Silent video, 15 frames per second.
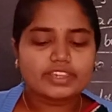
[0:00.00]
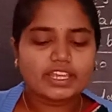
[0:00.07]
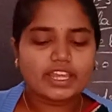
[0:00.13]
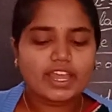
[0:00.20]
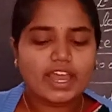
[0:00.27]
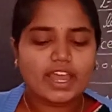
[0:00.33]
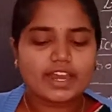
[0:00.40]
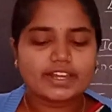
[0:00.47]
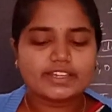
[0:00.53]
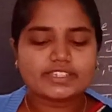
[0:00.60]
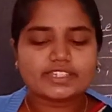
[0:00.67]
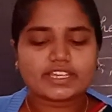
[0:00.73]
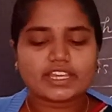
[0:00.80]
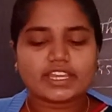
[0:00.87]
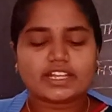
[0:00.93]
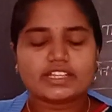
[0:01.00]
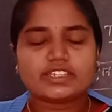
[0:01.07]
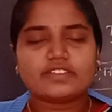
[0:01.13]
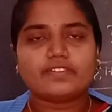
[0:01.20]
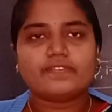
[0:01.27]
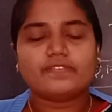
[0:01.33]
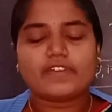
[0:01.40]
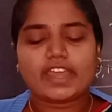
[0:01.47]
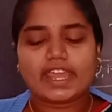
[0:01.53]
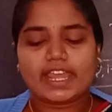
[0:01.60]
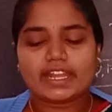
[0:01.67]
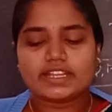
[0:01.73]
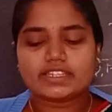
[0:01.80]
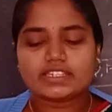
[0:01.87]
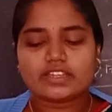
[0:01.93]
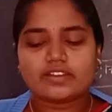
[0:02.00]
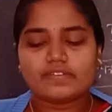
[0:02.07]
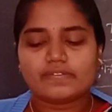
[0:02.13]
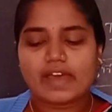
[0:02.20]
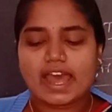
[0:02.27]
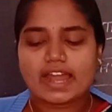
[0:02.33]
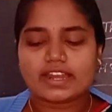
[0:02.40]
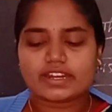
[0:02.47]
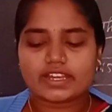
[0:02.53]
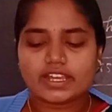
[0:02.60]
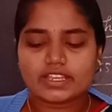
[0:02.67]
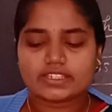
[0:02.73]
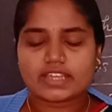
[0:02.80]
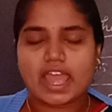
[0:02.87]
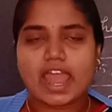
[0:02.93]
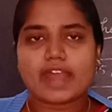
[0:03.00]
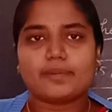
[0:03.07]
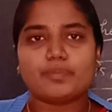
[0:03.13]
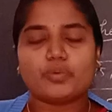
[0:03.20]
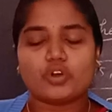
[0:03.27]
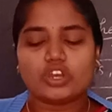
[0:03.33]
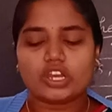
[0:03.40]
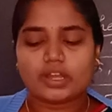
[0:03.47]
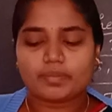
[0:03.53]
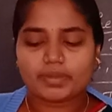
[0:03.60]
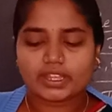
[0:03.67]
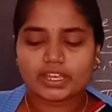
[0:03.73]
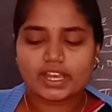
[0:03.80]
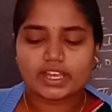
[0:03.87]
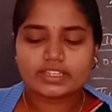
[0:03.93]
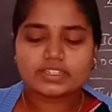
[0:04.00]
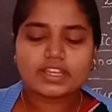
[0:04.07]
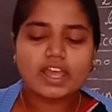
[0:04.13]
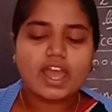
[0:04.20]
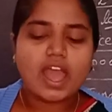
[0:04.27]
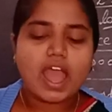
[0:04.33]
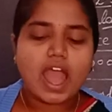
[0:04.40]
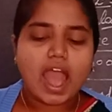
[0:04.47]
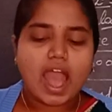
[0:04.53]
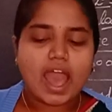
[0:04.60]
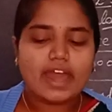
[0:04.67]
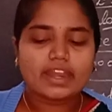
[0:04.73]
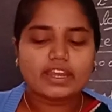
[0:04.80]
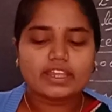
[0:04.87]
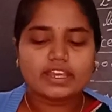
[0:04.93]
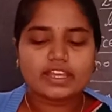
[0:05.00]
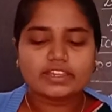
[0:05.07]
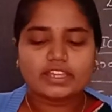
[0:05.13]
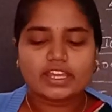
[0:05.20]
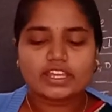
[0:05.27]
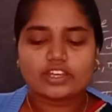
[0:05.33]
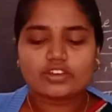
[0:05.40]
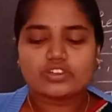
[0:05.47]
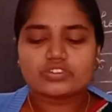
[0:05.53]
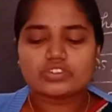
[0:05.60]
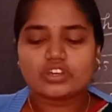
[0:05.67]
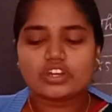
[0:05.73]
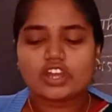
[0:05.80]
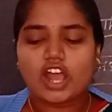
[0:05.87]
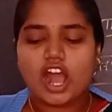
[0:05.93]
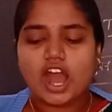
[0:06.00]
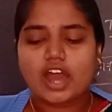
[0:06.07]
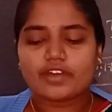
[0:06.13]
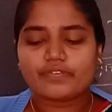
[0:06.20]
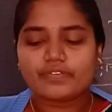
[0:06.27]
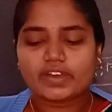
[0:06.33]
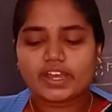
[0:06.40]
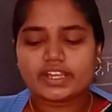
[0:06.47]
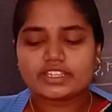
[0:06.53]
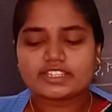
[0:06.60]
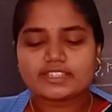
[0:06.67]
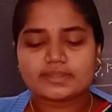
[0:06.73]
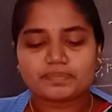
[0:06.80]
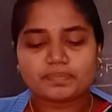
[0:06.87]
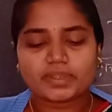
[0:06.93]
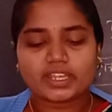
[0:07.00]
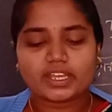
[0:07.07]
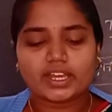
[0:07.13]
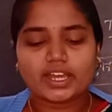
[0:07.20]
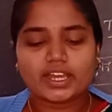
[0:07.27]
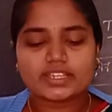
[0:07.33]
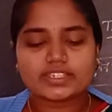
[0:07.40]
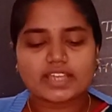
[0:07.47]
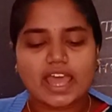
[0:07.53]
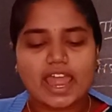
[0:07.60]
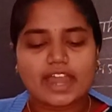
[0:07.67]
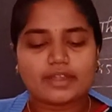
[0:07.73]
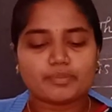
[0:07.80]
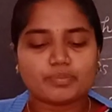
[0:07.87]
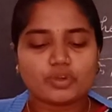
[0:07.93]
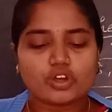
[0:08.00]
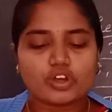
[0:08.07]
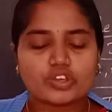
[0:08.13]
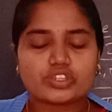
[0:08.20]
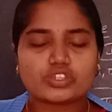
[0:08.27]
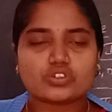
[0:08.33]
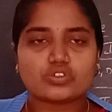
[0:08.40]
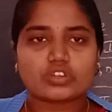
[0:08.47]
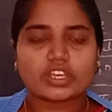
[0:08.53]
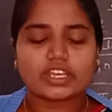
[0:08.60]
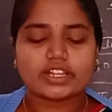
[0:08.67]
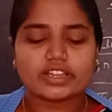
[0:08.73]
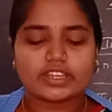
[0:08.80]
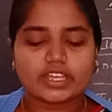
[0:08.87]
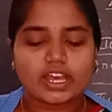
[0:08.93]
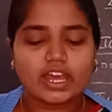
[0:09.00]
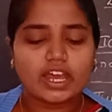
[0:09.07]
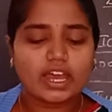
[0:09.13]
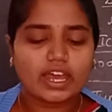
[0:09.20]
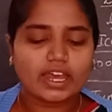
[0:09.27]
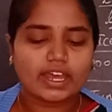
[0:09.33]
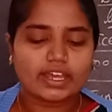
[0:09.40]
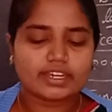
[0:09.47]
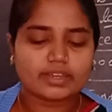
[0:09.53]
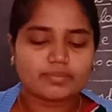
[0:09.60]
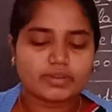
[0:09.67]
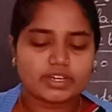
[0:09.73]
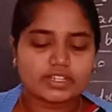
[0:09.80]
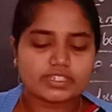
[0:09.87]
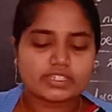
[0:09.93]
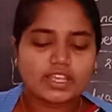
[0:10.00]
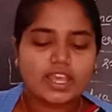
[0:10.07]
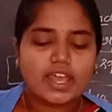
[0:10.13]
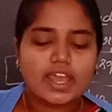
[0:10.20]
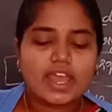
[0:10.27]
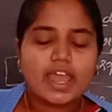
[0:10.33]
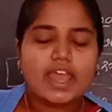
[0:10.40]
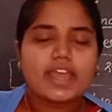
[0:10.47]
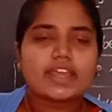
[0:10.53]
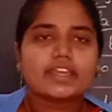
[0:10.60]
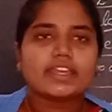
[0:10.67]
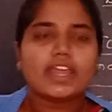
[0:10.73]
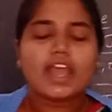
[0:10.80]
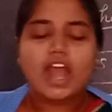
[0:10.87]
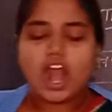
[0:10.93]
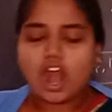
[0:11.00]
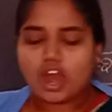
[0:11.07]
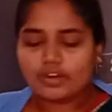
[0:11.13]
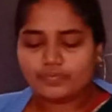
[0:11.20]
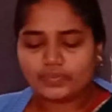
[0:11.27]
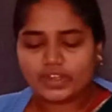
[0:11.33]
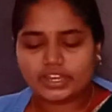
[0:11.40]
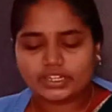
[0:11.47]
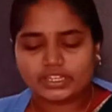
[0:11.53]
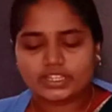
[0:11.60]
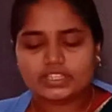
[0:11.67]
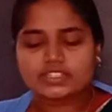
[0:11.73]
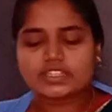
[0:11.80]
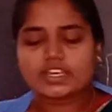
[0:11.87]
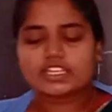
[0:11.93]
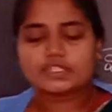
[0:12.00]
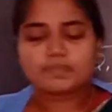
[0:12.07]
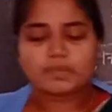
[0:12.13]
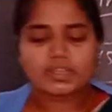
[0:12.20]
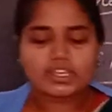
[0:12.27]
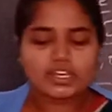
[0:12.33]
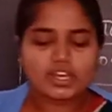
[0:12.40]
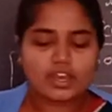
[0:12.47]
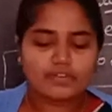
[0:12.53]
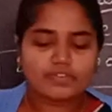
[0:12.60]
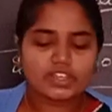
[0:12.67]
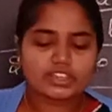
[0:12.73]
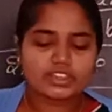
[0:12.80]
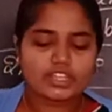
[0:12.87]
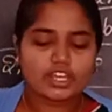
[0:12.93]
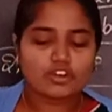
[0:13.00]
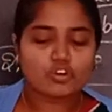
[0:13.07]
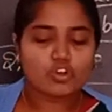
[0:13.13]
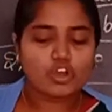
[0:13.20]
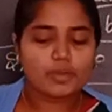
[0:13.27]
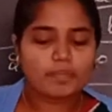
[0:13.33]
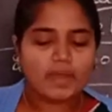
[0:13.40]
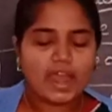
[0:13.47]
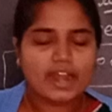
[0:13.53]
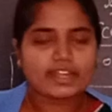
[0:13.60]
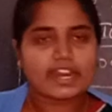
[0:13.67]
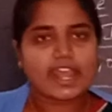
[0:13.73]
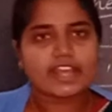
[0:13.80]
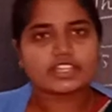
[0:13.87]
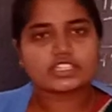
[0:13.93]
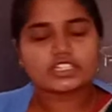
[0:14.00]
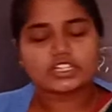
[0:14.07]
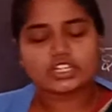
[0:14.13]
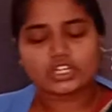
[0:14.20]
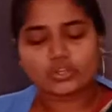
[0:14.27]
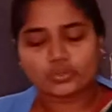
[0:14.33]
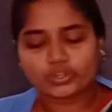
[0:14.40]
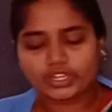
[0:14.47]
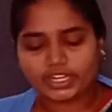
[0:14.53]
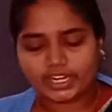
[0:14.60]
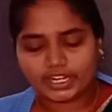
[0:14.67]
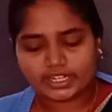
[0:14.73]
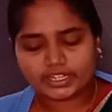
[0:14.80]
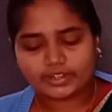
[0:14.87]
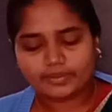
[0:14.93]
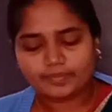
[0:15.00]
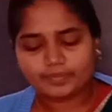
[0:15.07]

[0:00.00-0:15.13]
They hunt seals, whales, walrus, and polar bears. Earlier, they used orphans, spears, and bows to kill the animals. A orphan is a spear with a rope attached to it.